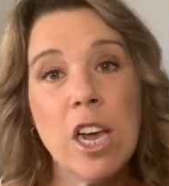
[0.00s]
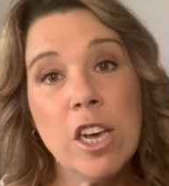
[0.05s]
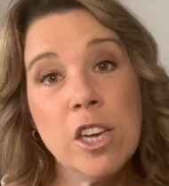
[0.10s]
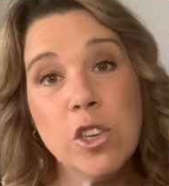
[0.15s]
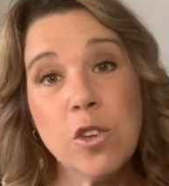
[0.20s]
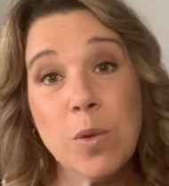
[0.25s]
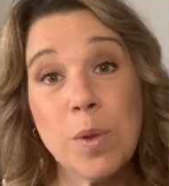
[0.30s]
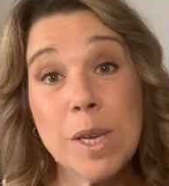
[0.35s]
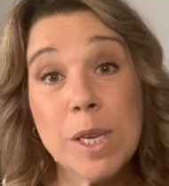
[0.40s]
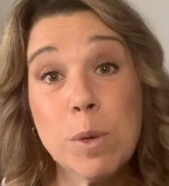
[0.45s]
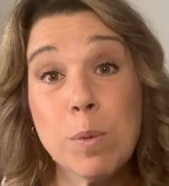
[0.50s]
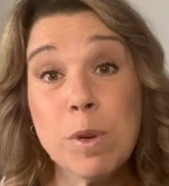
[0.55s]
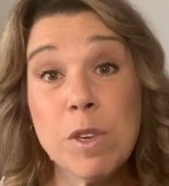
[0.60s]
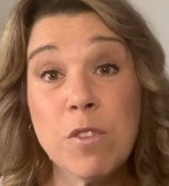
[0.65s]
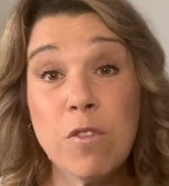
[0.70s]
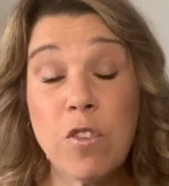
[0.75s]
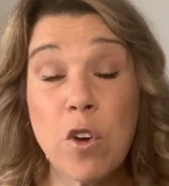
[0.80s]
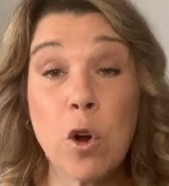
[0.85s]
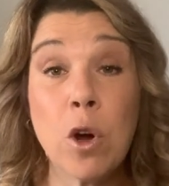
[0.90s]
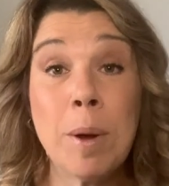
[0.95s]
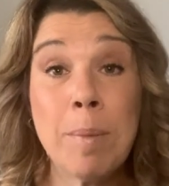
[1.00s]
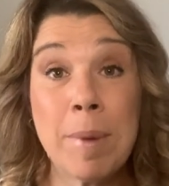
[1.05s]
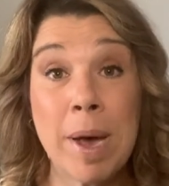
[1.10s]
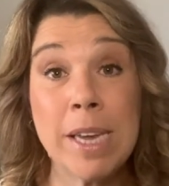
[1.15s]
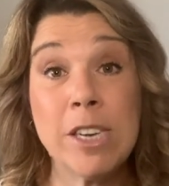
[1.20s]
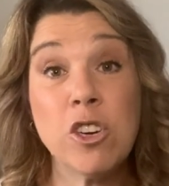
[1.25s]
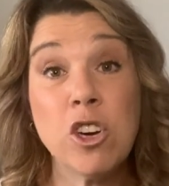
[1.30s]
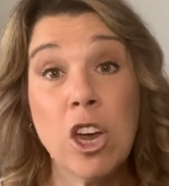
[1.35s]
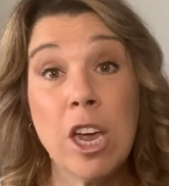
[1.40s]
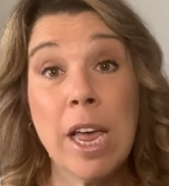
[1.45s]
So this was very
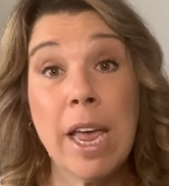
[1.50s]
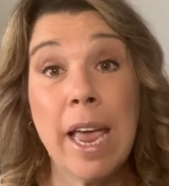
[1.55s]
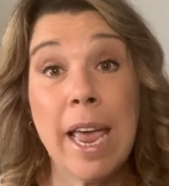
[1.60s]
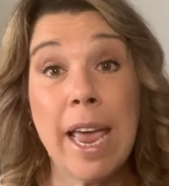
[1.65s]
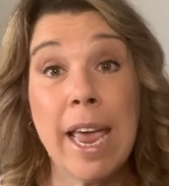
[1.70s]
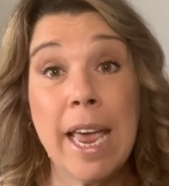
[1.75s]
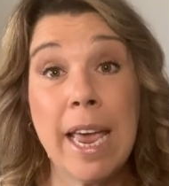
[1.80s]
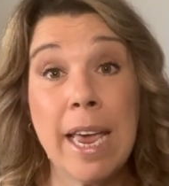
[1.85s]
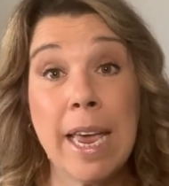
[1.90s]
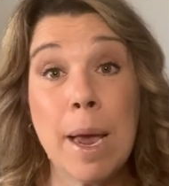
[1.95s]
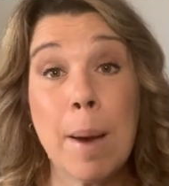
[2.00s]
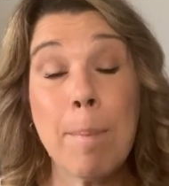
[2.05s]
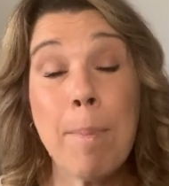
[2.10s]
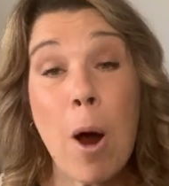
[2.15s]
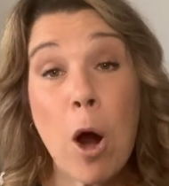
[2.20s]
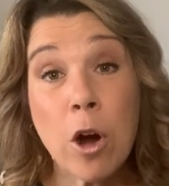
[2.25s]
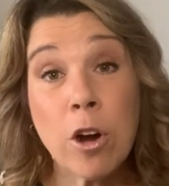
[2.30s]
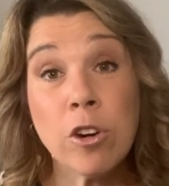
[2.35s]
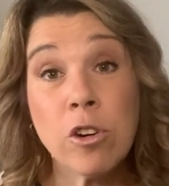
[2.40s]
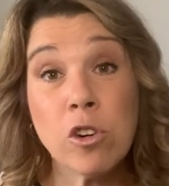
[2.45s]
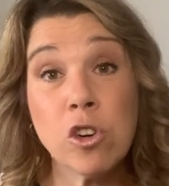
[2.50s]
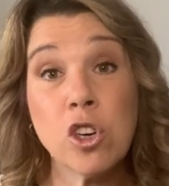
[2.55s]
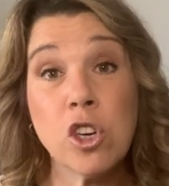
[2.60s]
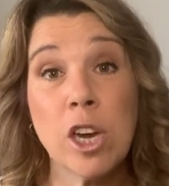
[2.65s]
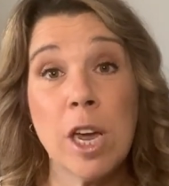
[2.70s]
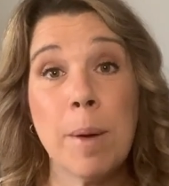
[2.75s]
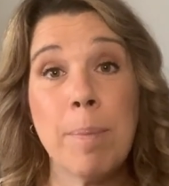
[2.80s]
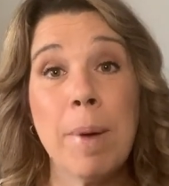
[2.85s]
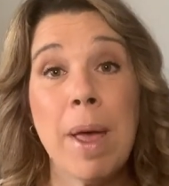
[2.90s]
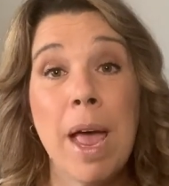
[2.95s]
much a
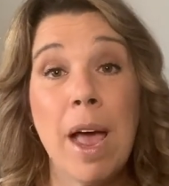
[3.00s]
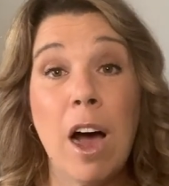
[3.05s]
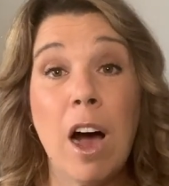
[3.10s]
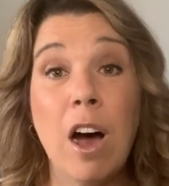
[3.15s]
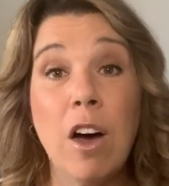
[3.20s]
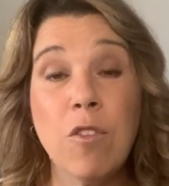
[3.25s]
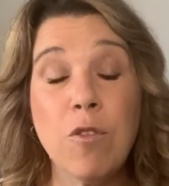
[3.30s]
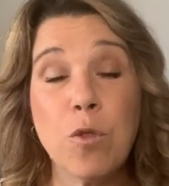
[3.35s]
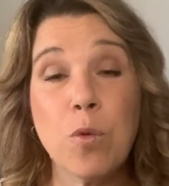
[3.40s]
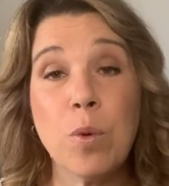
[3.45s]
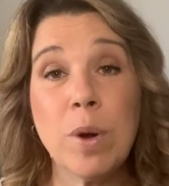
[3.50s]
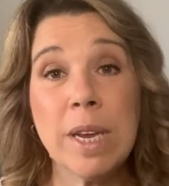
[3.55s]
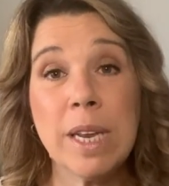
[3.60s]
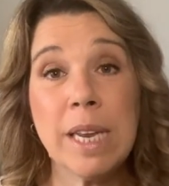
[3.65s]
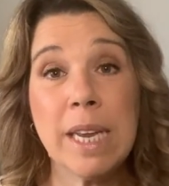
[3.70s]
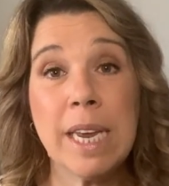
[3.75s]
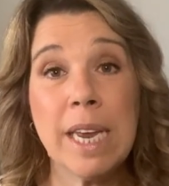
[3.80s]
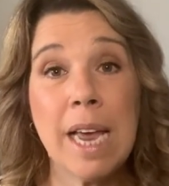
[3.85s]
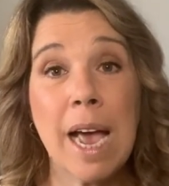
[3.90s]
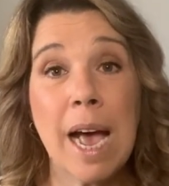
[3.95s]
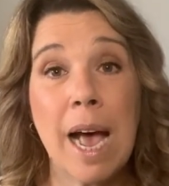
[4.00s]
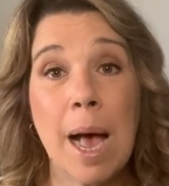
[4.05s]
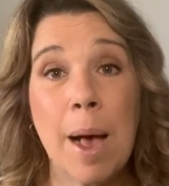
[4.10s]
partnership of really